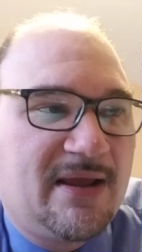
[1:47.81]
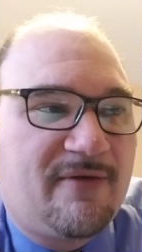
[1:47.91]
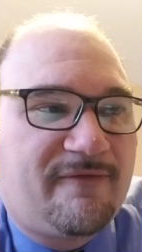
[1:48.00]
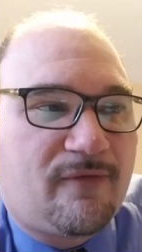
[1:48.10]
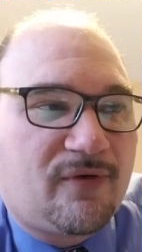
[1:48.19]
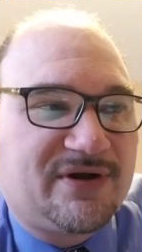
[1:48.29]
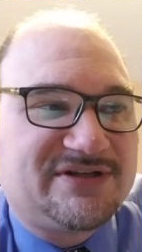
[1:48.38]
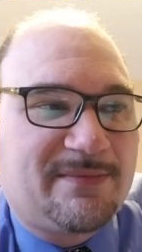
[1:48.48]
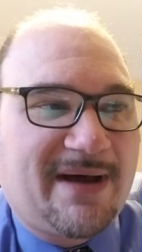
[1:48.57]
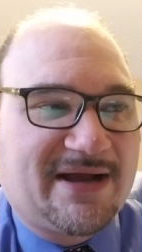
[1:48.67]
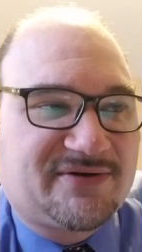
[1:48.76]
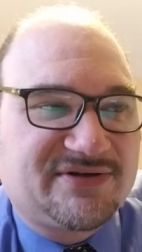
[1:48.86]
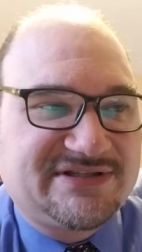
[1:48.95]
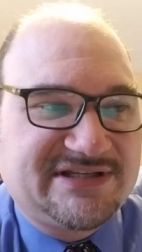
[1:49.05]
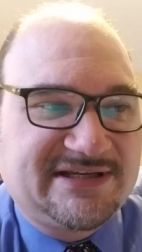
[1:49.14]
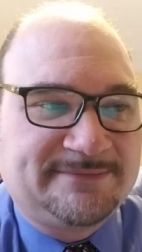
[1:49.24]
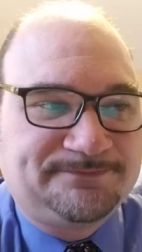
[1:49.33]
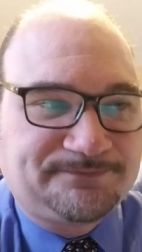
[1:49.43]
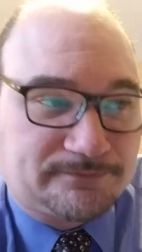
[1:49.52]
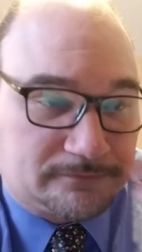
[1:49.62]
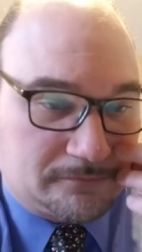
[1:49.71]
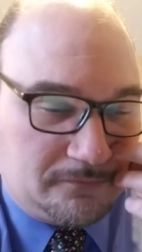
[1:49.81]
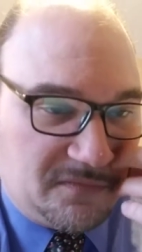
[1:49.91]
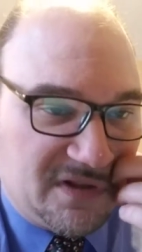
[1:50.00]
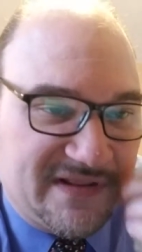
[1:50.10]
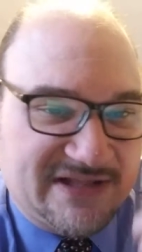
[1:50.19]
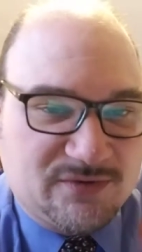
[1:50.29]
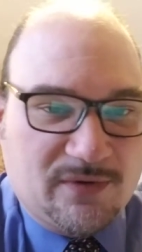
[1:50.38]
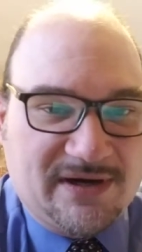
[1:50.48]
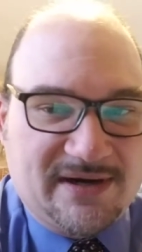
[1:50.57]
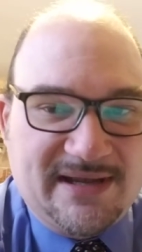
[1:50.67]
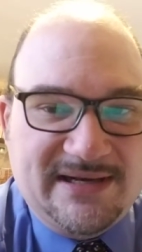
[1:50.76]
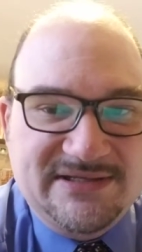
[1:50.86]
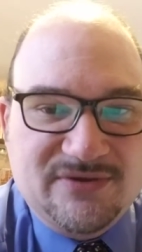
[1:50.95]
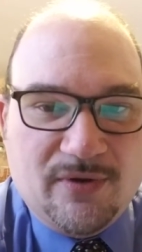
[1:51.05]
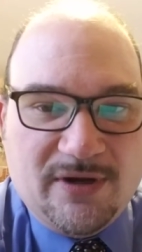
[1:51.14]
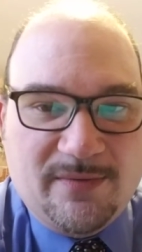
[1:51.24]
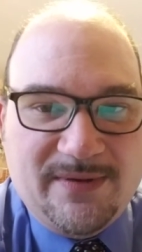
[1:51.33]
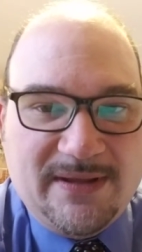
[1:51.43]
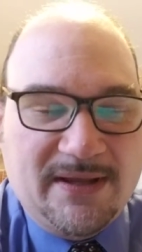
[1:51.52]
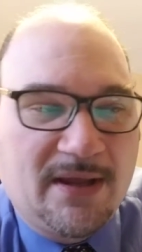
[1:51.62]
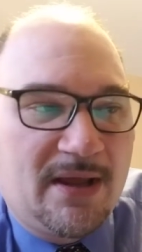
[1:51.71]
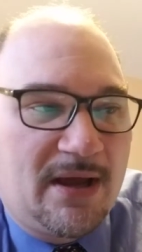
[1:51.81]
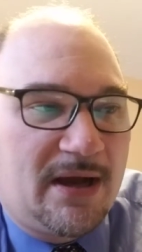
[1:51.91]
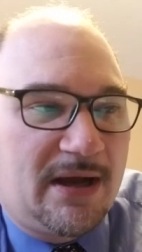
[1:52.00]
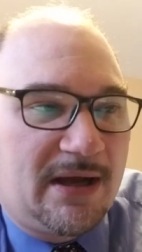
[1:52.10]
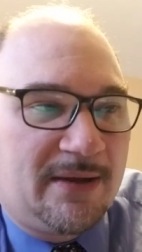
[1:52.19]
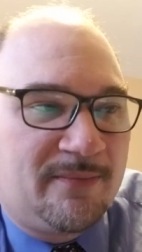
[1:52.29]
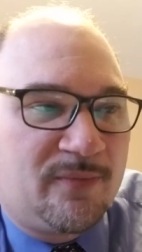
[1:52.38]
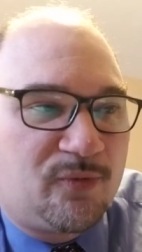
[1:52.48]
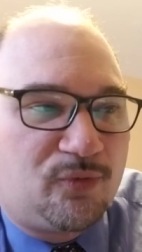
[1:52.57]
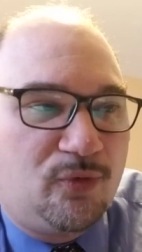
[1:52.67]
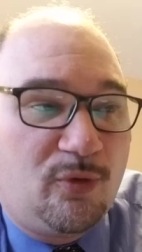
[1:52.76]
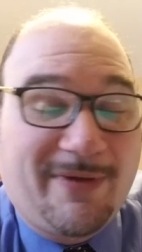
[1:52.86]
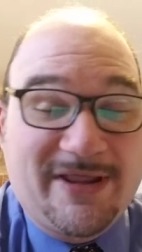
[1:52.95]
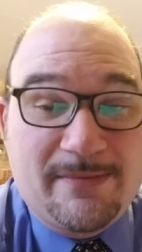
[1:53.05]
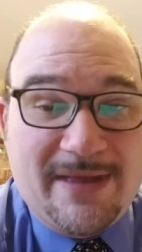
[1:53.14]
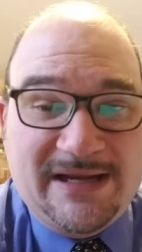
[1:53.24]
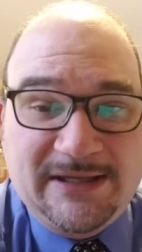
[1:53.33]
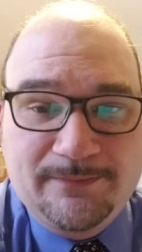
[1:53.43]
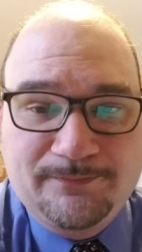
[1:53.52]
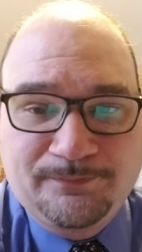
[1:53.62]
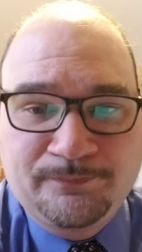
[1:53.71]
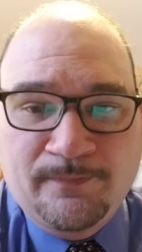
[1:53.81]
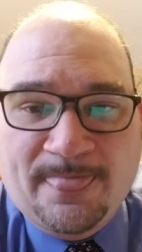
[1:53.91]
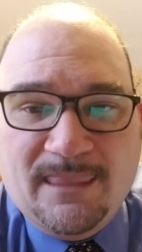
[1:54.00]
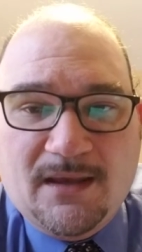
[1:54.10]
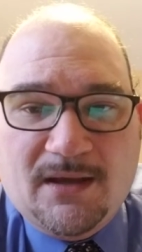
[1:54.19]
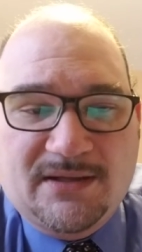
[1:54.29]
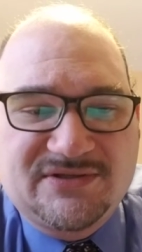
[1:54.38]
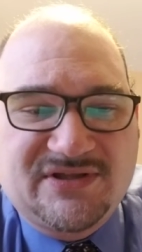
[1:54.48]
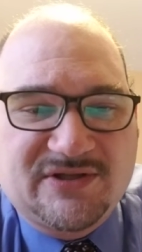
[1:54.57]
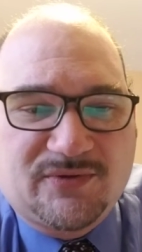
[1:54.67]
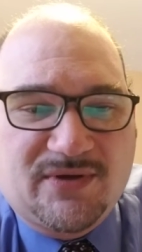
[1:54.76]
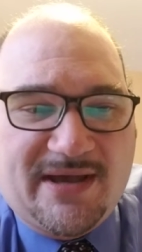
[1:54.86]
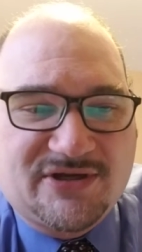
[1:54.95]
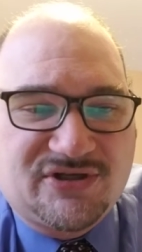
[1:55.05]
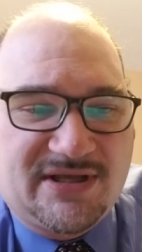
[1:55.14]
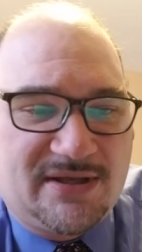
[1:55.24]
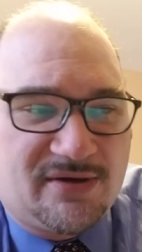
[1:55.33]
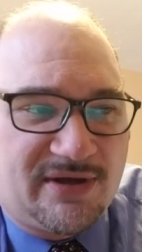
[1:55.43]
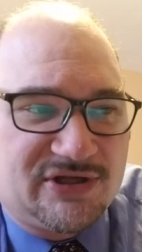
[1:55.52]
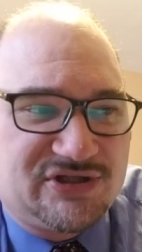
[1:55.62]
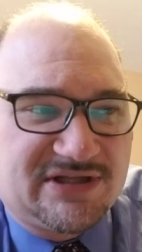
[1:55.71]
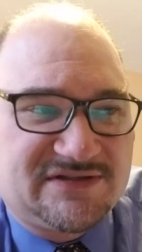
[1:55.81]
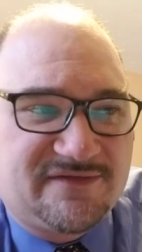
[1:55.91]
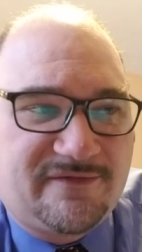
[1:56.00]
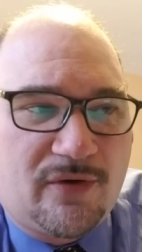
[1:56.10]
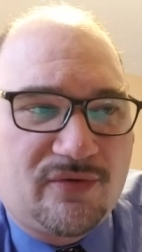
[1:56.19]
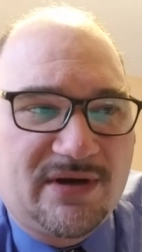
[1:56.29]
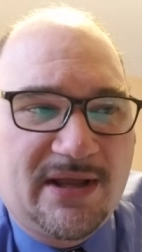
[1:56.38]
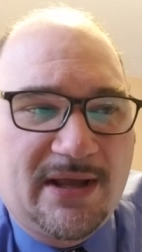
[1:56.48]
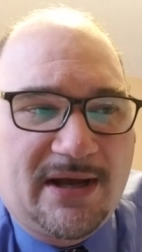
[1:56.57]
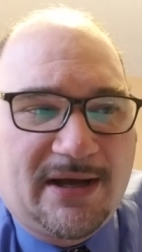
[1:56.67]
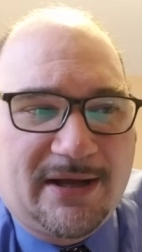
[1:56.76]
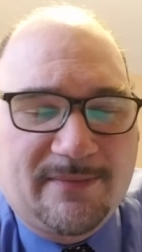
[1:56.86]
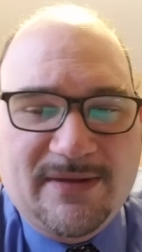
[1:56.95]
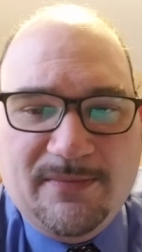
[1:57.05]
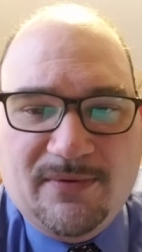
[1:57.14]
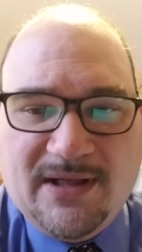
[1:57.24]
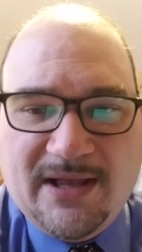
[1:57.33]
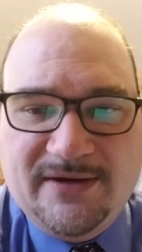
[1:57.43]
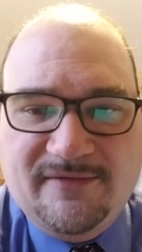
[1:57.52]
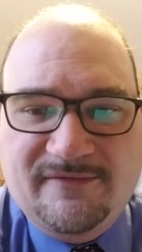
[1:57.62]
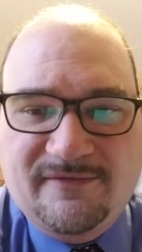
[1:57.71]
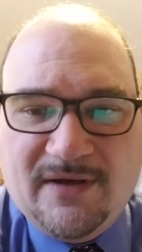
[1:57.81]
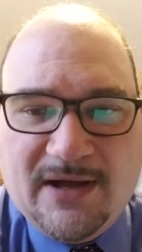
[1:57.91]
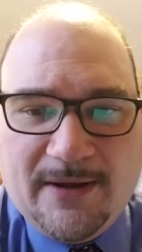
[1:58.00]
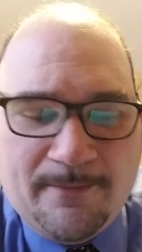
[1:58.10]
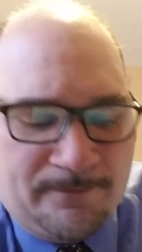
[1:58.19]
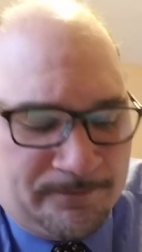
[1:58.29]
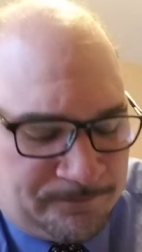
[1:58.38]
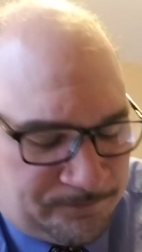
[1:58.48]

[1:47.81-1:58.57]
For democracy, that's where it is going to be um, ruled by the many and um, so that's where you actually you know get a chance to vote, uh, and people kind of um,